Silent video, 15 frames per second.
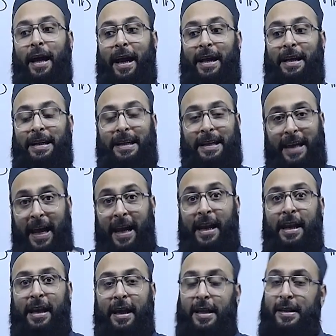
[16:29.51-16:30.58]
and
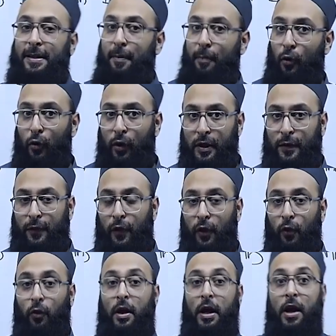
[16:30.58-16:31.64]
10 is the bonus for
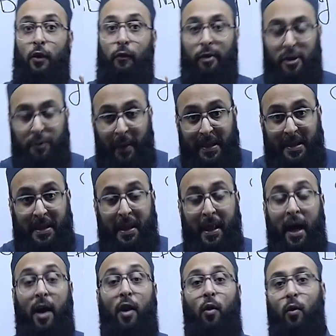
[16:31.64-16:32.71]
you. Which means
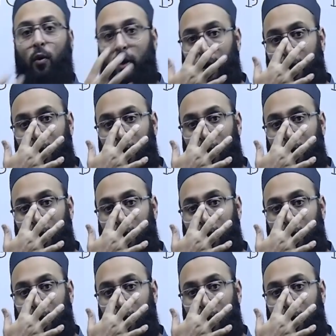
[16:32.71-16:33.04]
now,